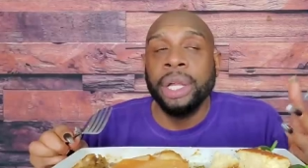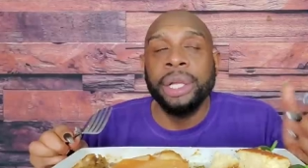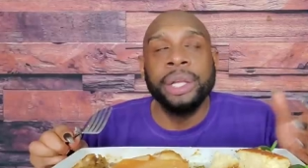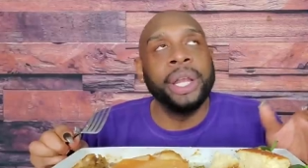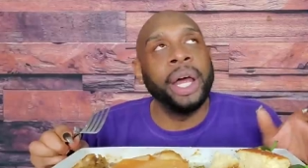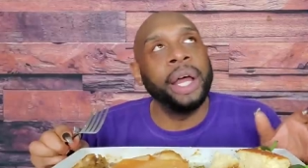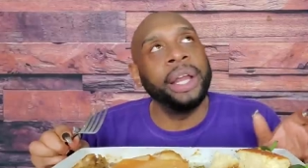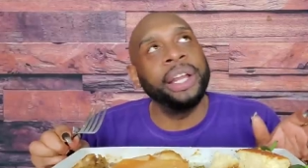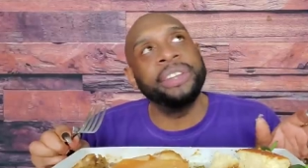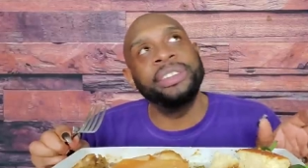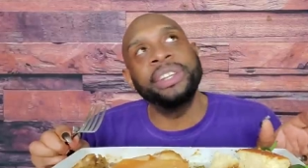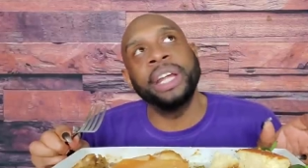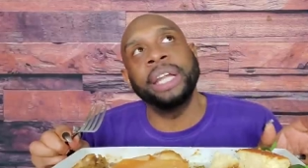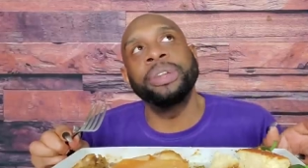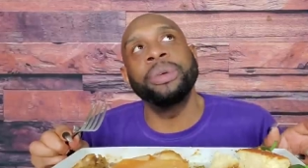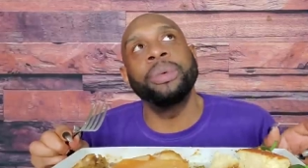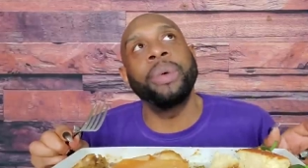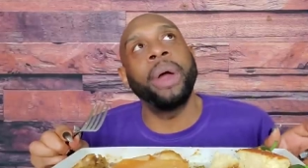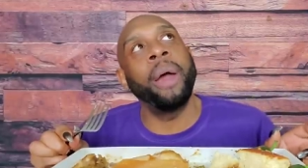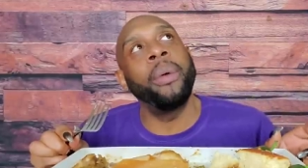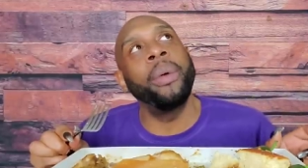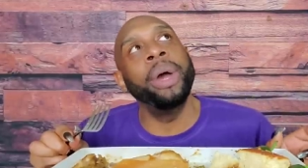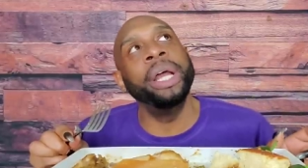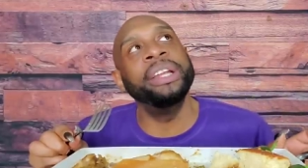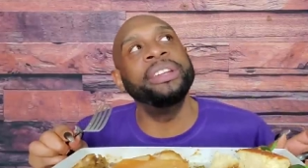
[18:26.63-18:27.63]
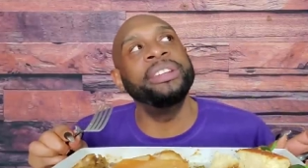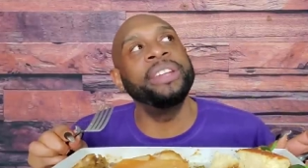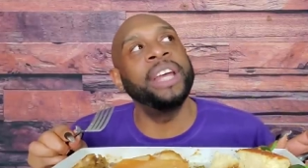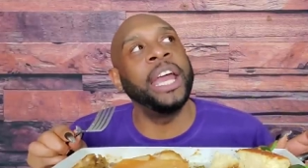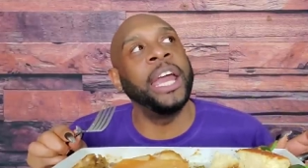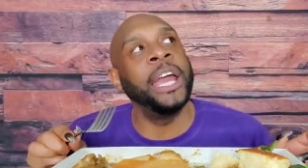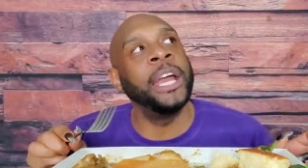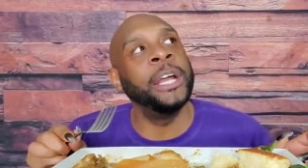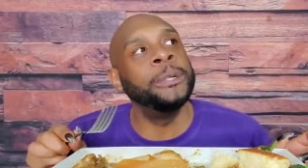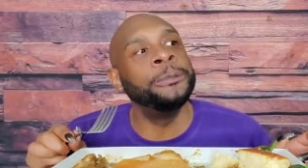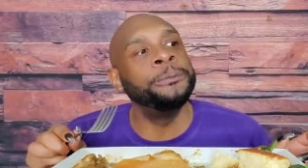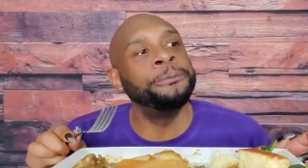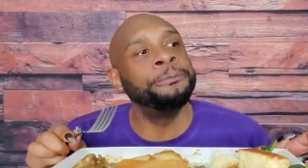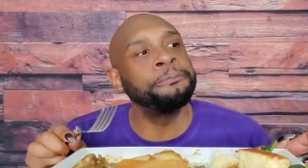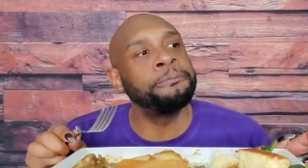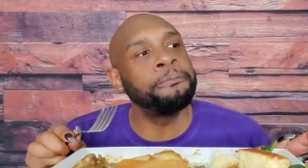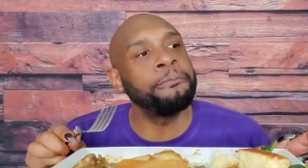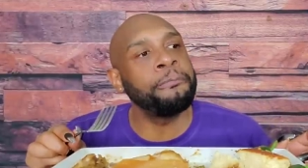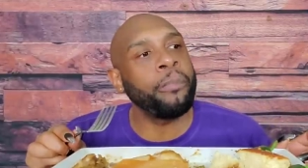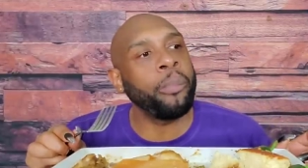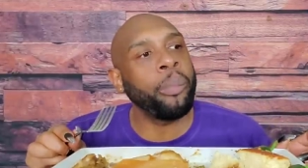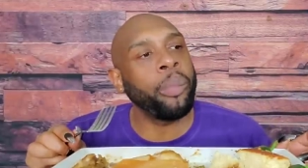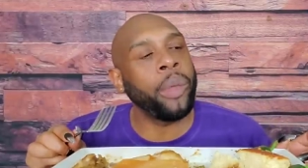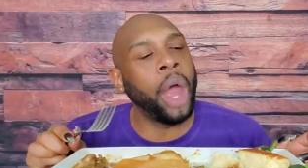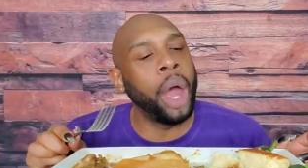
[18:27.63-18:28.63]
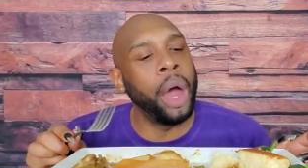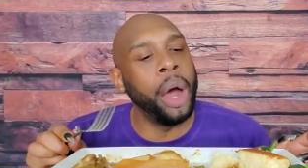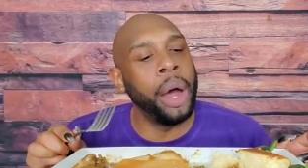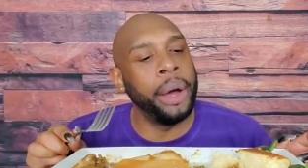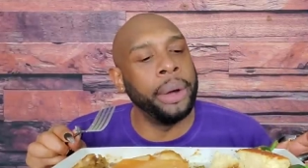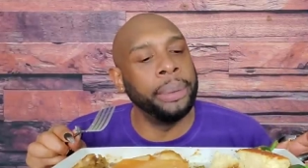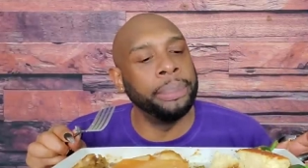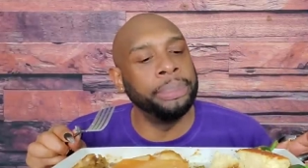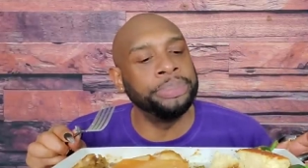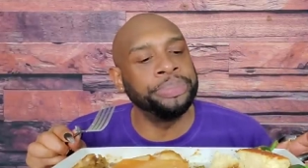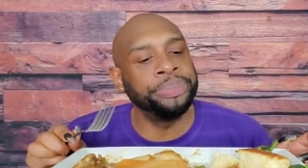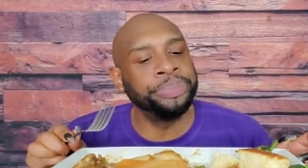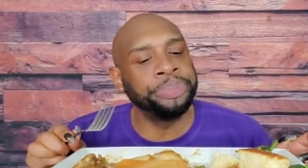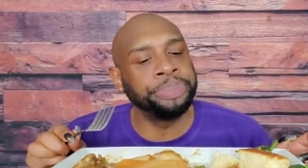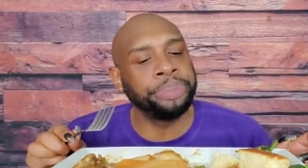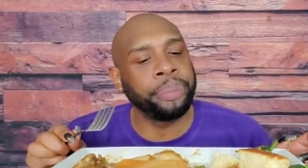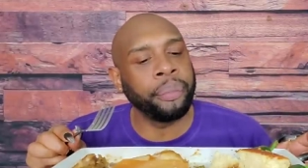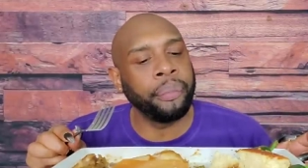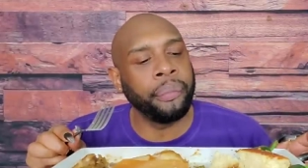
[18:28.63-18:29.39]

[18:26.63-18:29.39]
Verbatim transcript: No, that's not the right way to say it. So